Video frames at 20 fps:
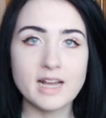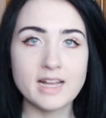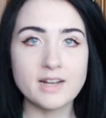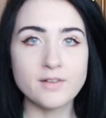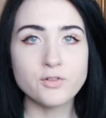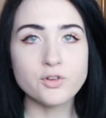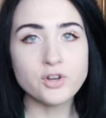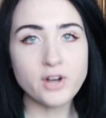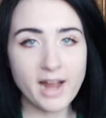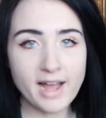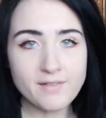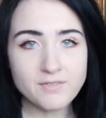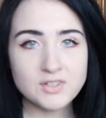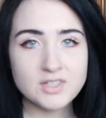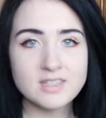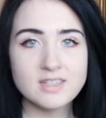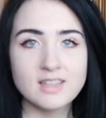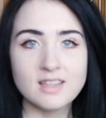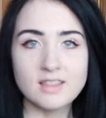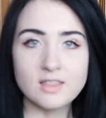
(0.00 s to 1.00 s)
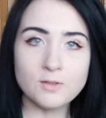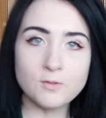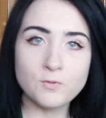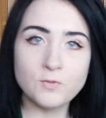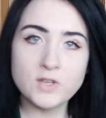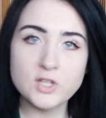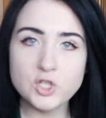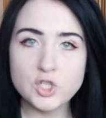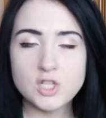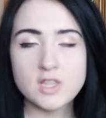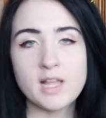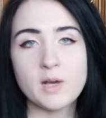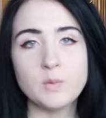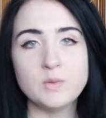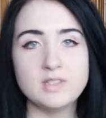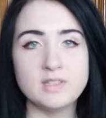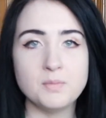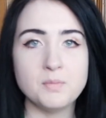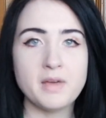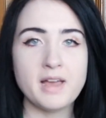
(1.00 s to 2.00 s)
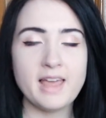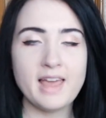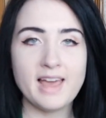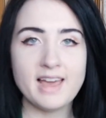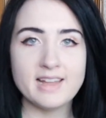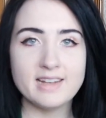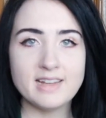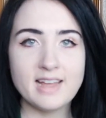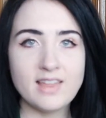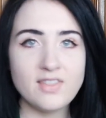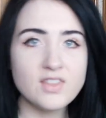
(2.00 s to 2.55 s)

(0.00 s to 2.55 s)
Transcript: kind of craft the vision that was in my head.